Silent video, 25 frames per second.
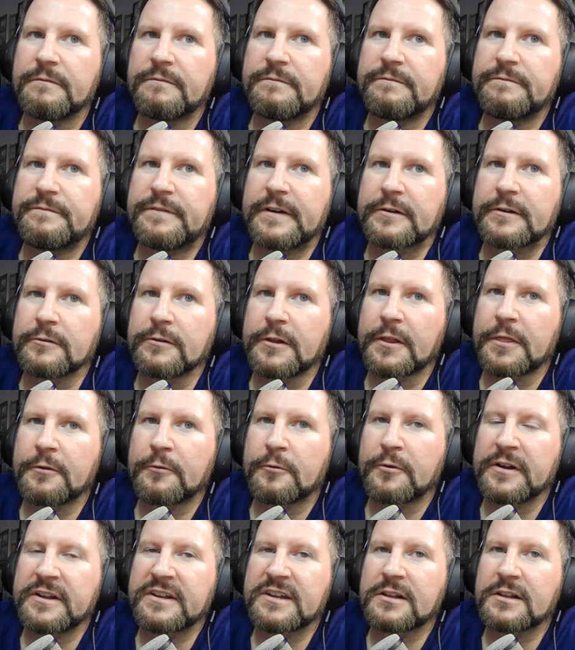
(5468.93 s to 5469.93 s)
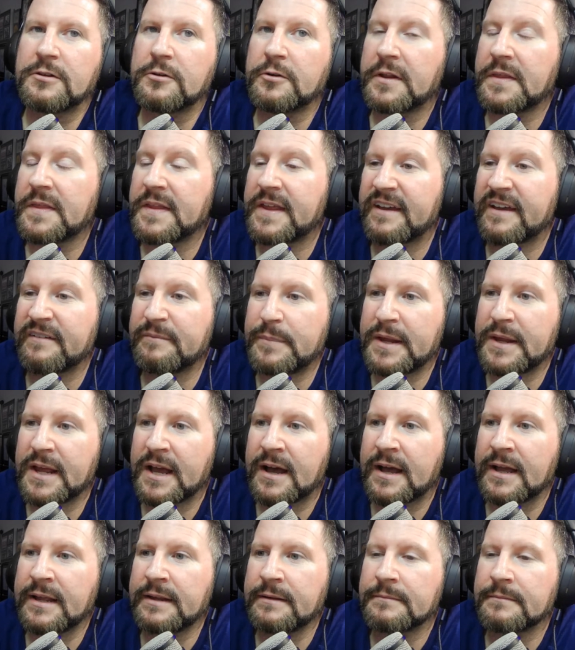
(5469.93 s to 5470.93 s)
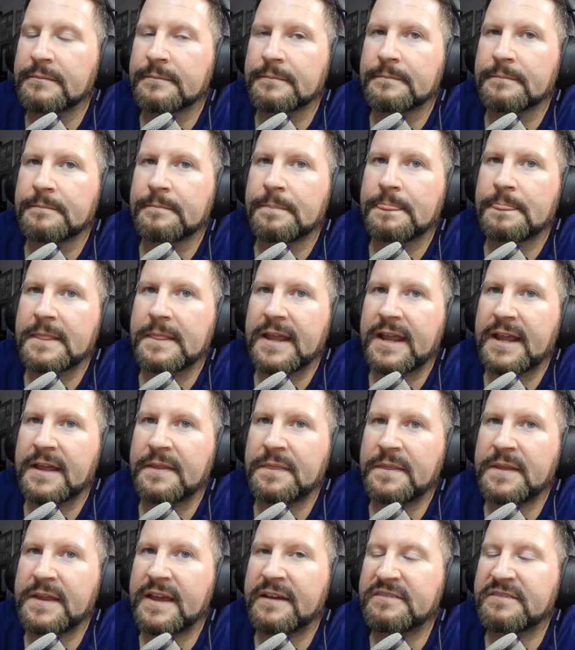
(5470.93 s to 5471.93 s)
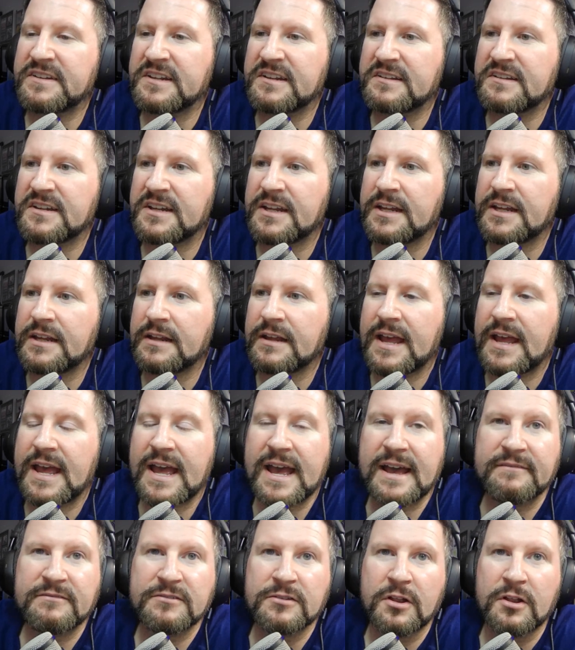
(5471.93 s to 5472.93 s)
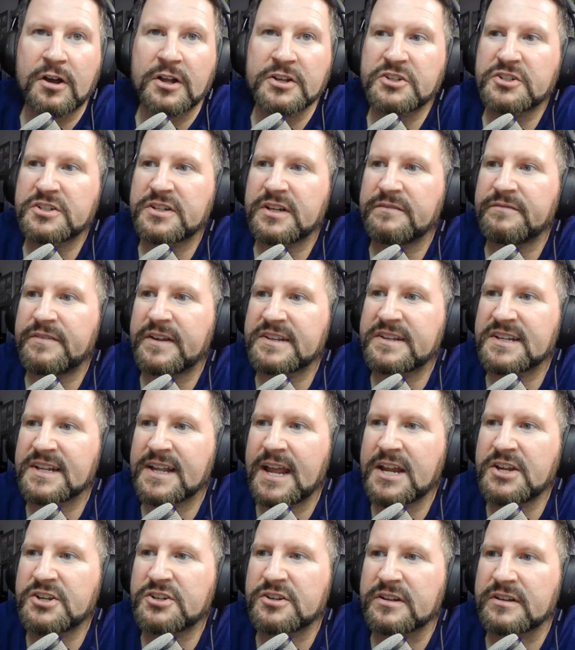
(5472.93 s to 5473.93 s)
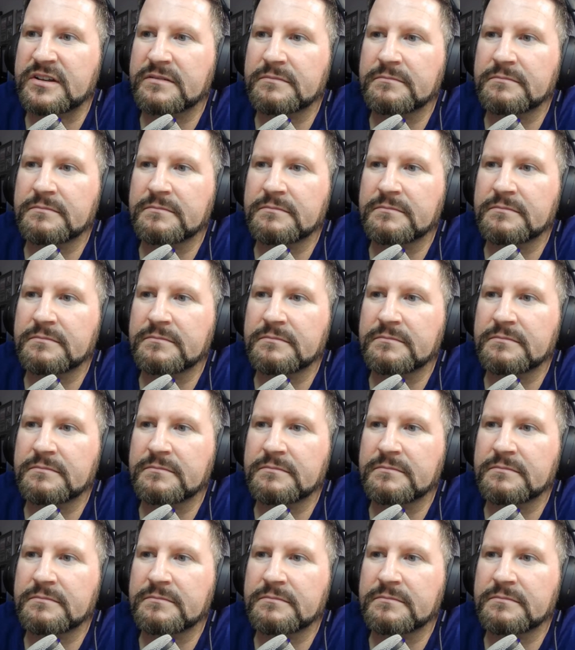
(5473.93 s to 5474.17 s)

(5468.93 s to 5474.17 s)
federal authorities, including the FBI and the FCC, have launched investigations.